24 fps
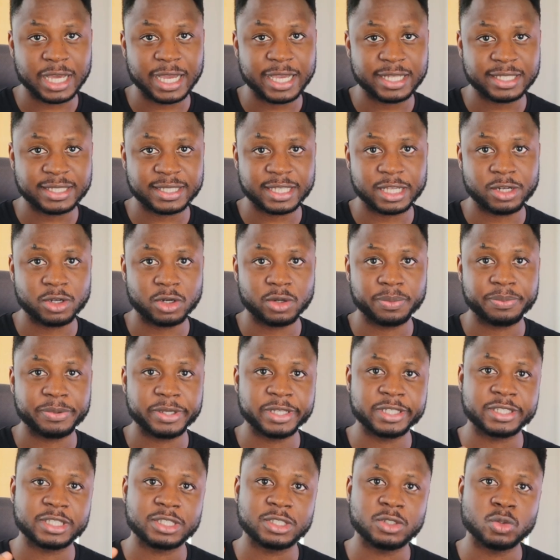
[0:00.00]
line set up
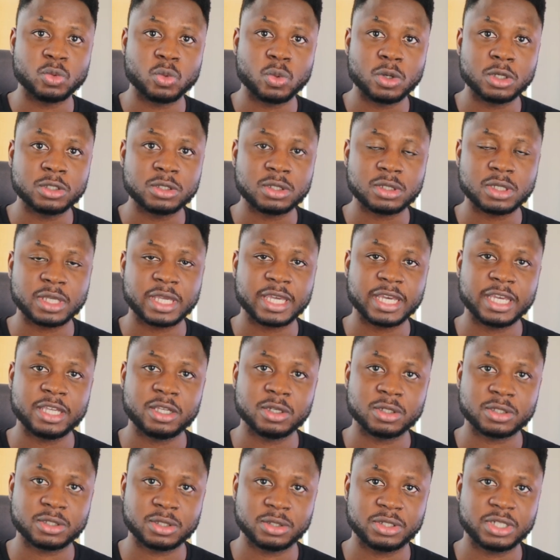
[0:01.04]
is you want to get
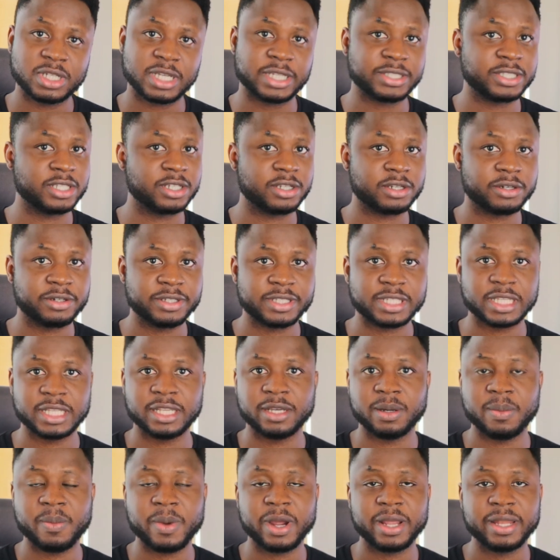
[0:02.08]
your social security
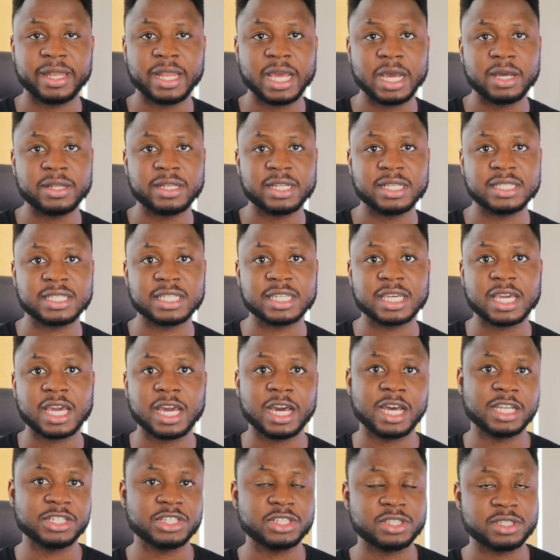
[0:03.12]
number. Now there's a
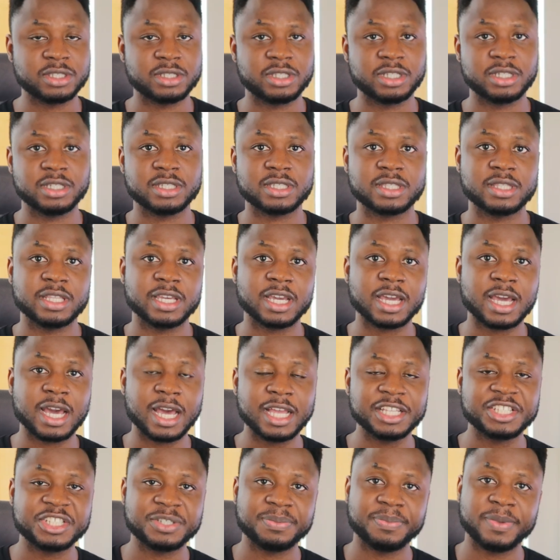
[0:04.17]
catch to this. The
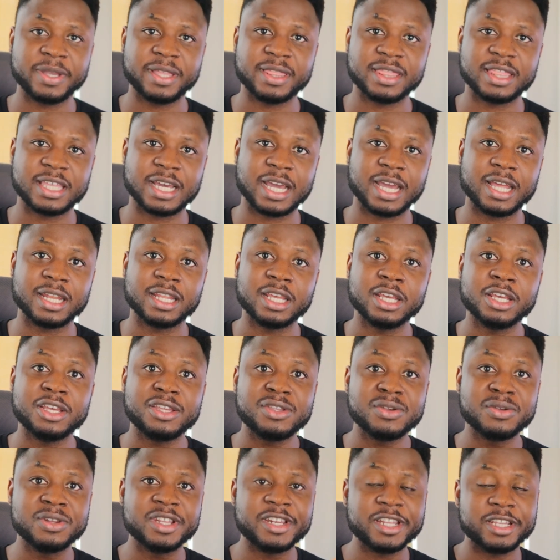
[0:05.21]
catch being that
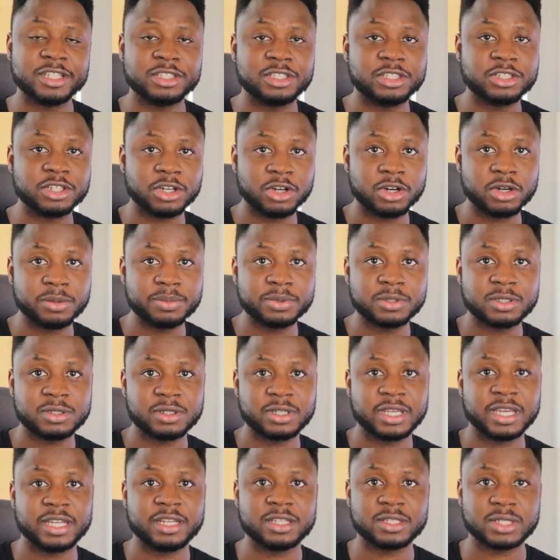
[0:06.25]
you need a job to
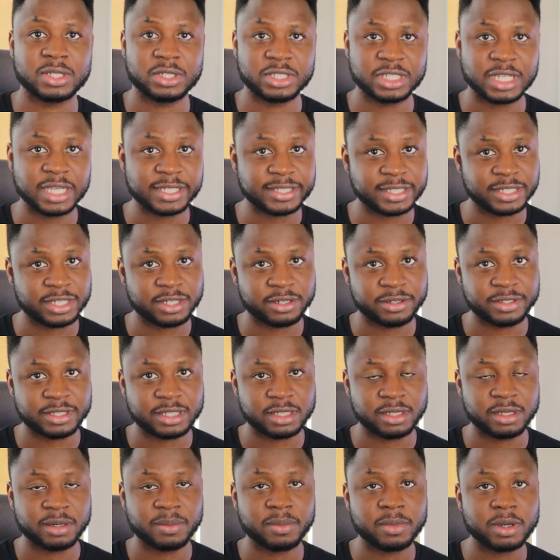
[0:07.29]
get a social
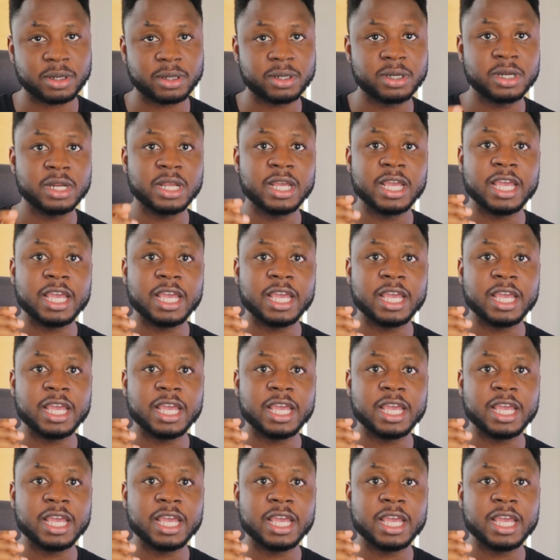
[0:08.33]
security number.